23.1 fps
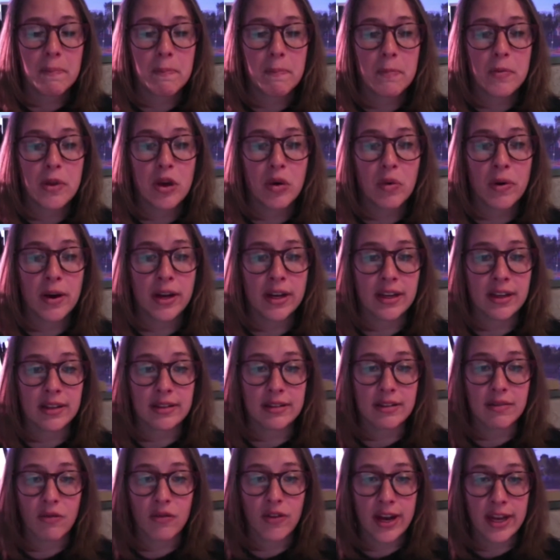You'll want to
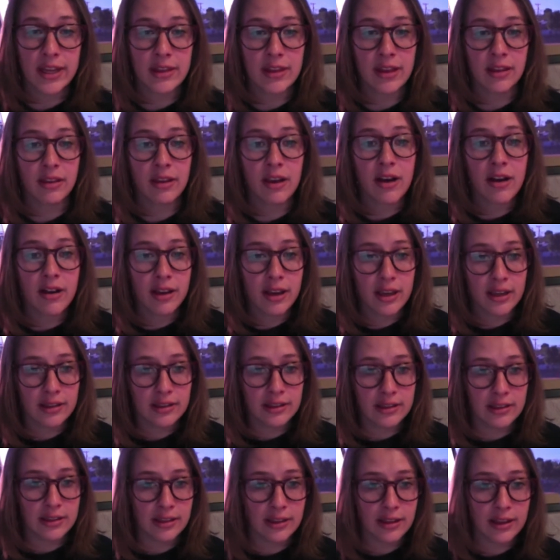find the
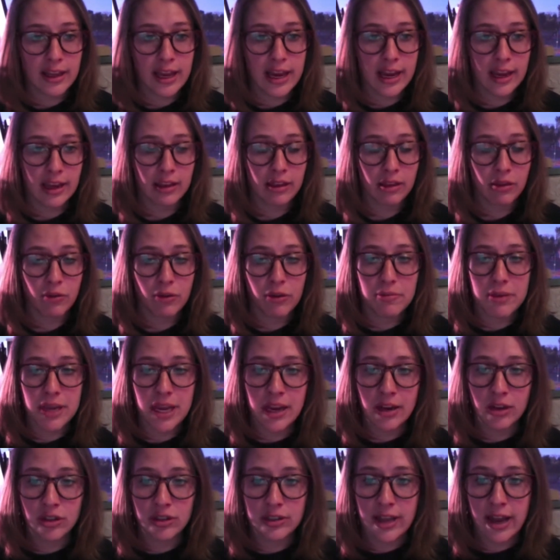longest length from
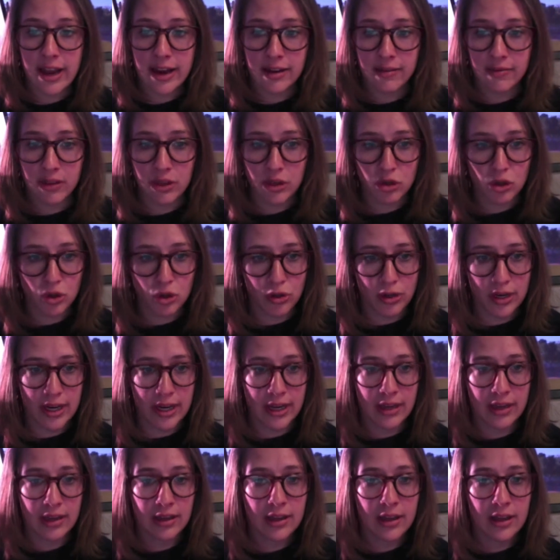each side of the
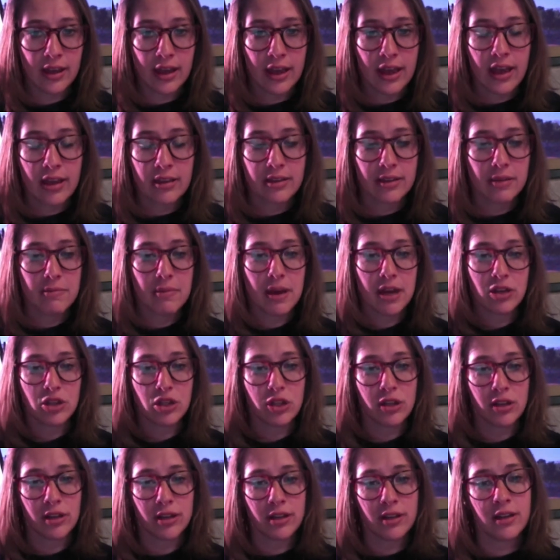tree to
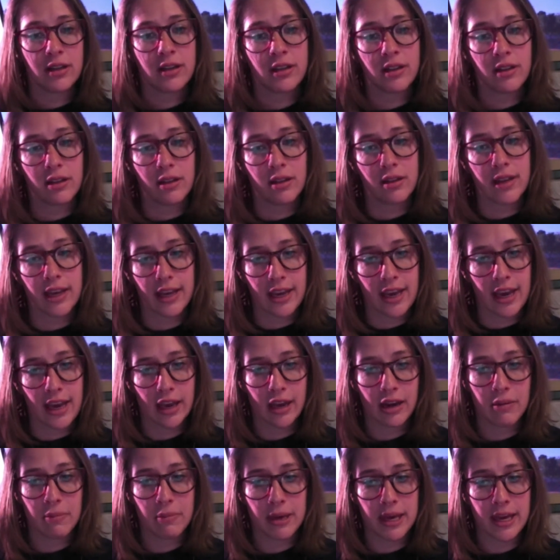measure the
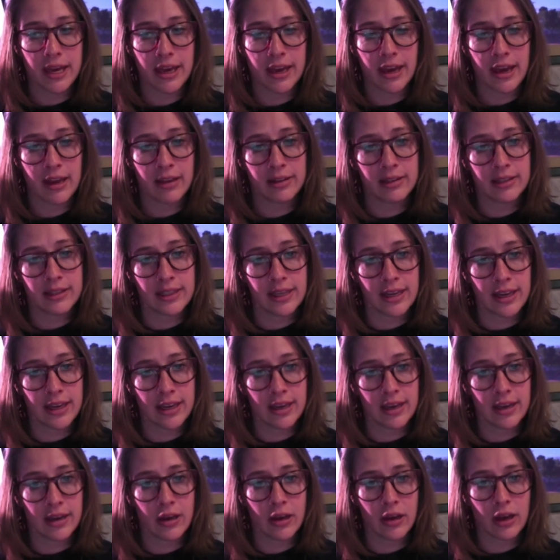canopy and
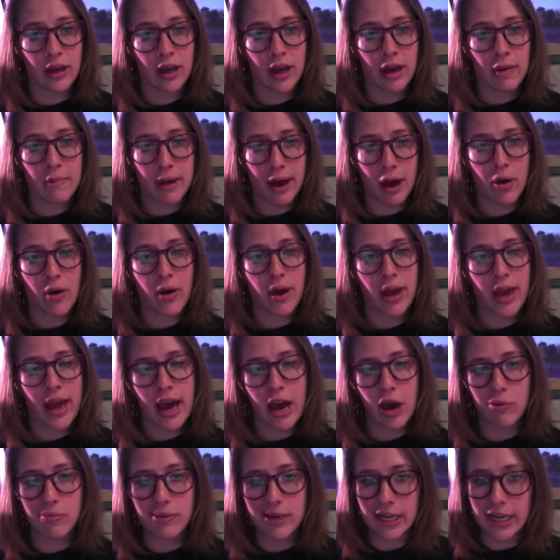see about
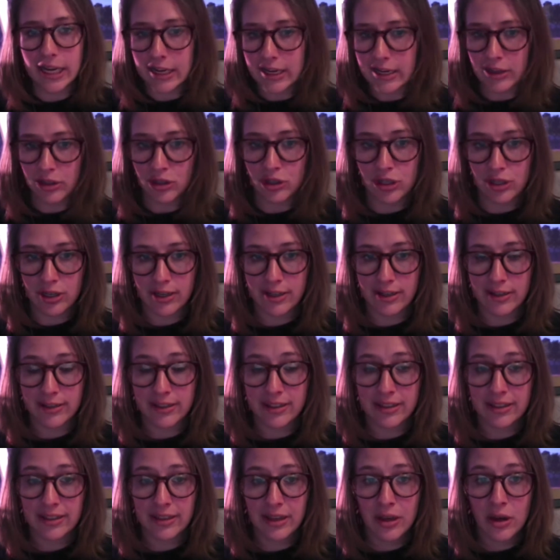how many
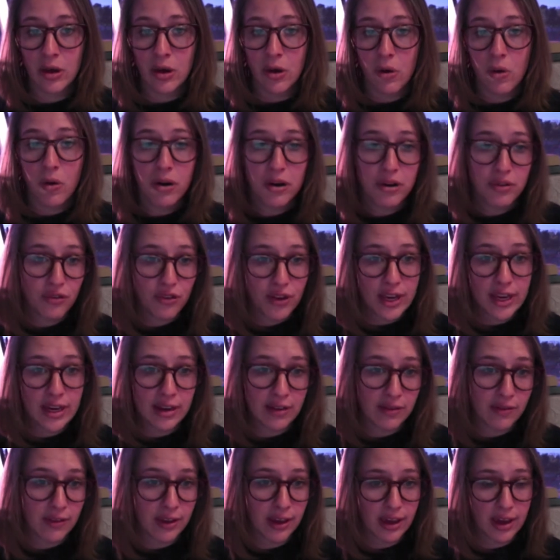inches or feet,
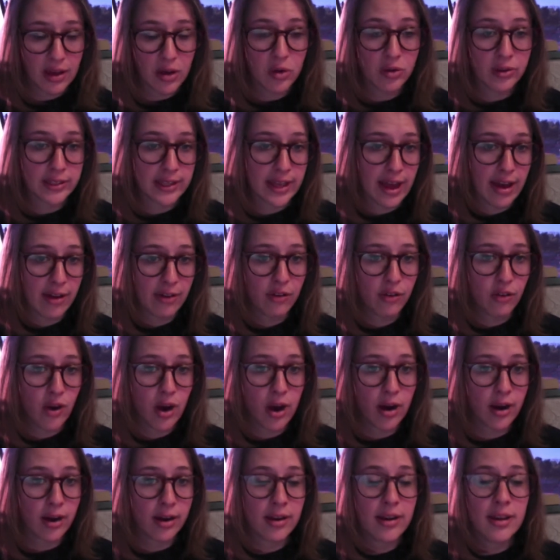if it goes that
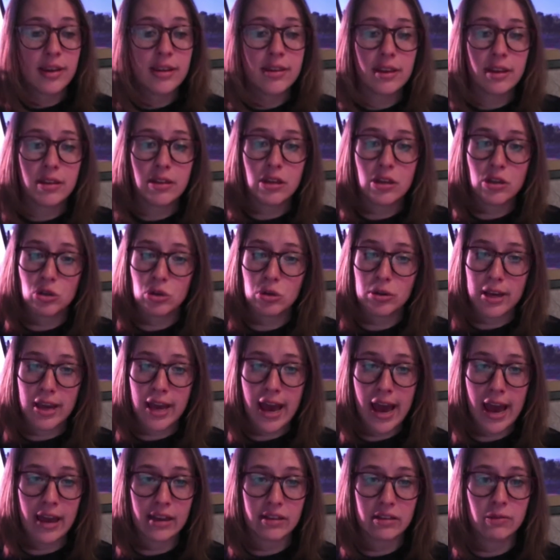far, that the tree
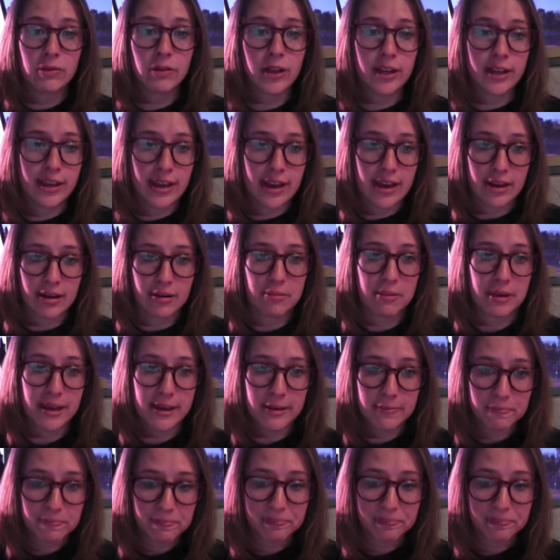has for a canopy.